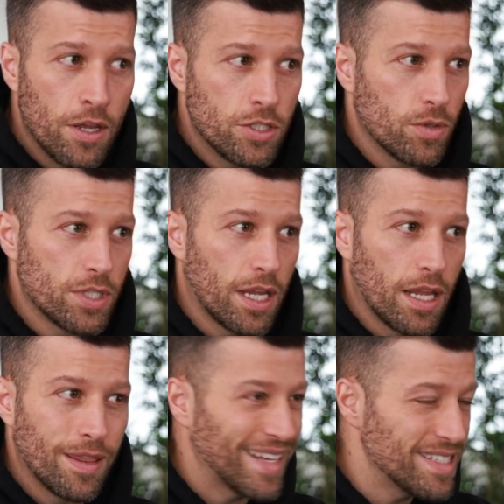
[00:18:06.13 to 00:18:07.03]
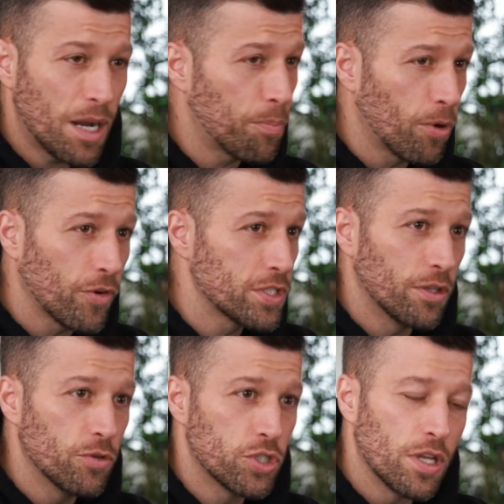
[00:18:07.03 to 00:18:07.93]
So it's like, that's not a perfect
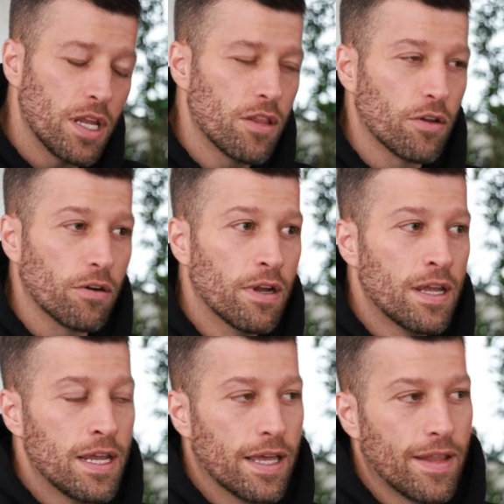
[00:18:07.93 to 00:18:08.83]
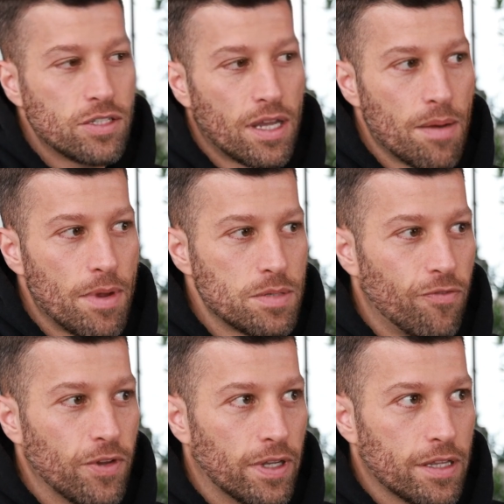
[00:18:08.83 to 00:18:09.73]
solution either. And that's what kind of makes
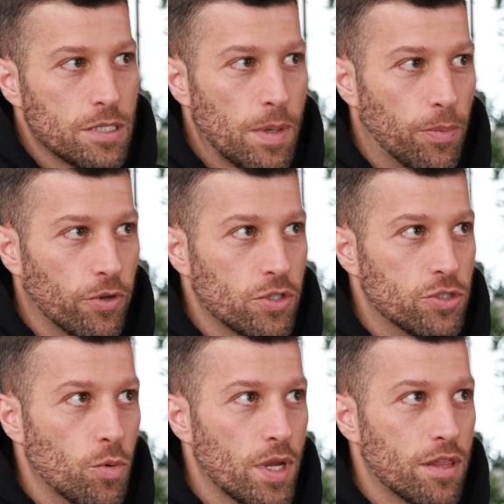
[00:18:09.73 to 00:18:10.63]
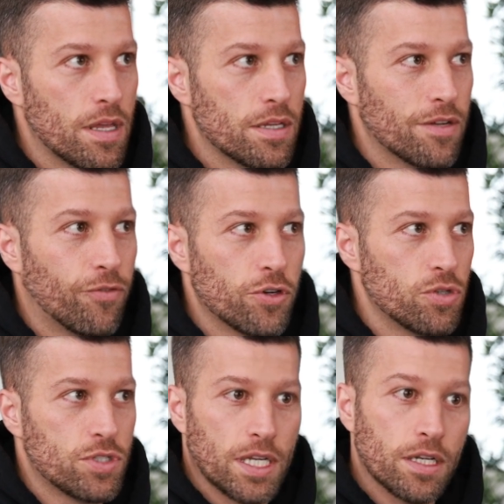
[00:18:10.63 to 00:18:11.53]
me feel like these people are just doing things to
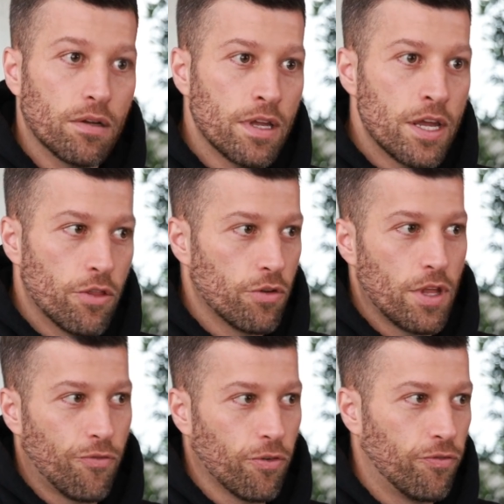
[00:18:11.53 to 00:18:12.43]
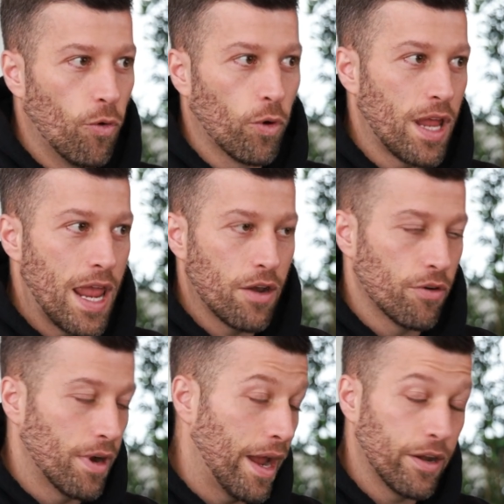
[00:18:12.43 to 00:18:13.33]
virtue signal. They're there for 4 to 8
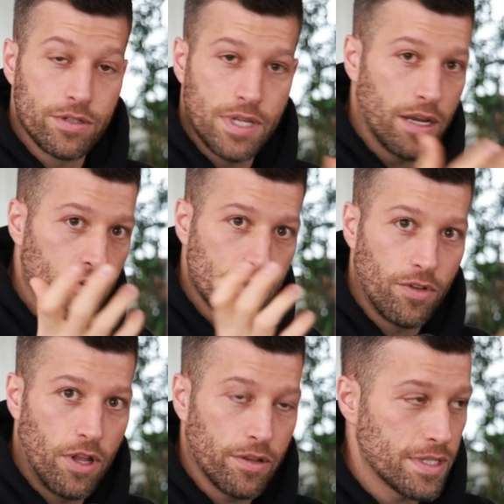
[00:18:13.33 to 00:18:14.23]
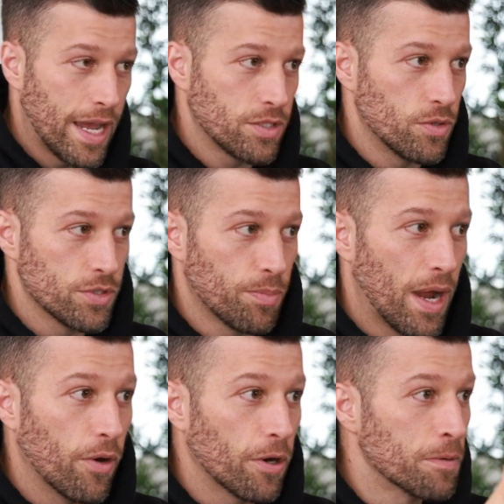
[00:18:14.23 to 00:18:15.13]
or 9 or 10 years, however long these assholes in
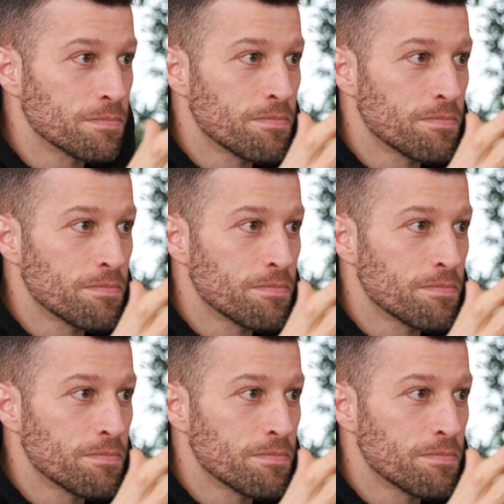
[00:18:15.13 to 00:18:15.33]
power.